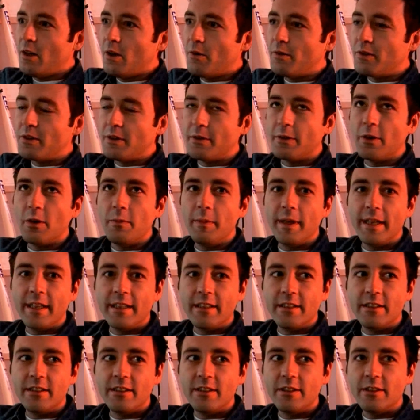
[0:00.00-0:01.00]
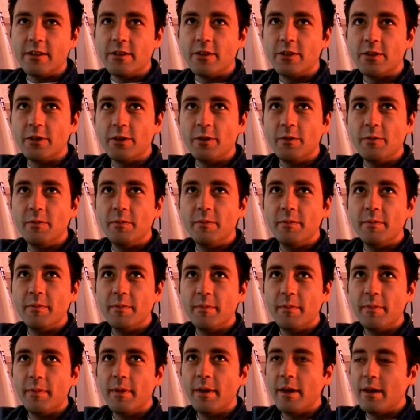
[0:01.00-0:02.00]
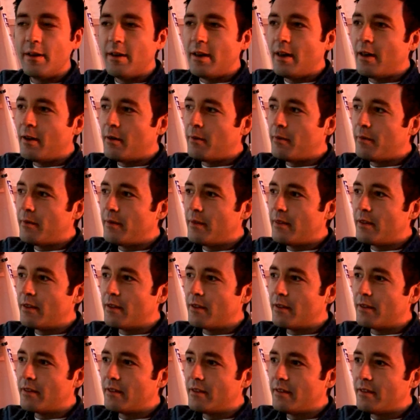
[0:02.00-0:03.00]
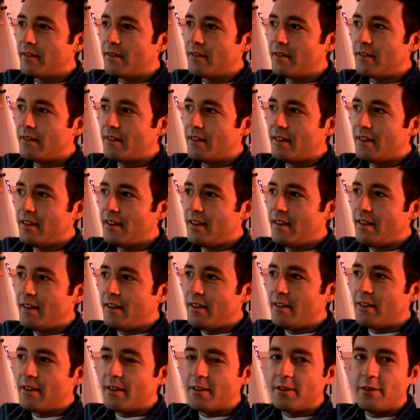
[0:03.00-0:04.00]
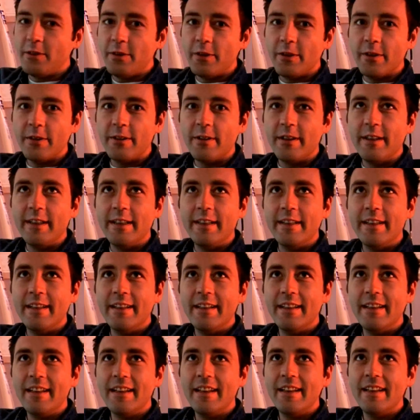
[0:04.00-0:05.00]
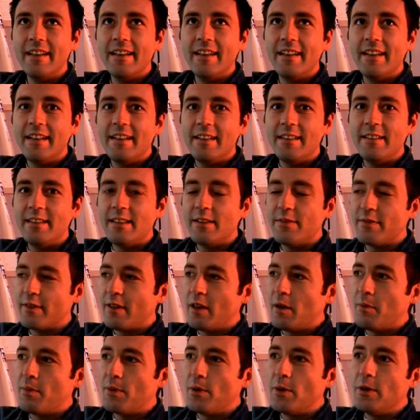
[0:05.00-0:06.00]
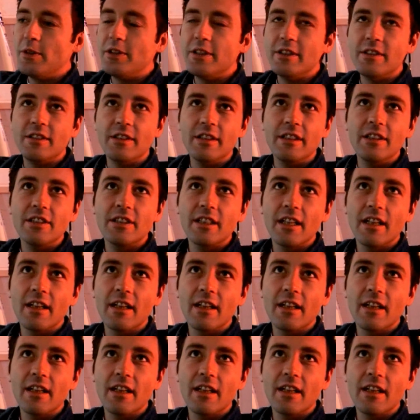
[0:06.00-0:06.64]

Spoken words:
Obviously, we've got to make a decision soon, but there are 2 or 3 different approaches to each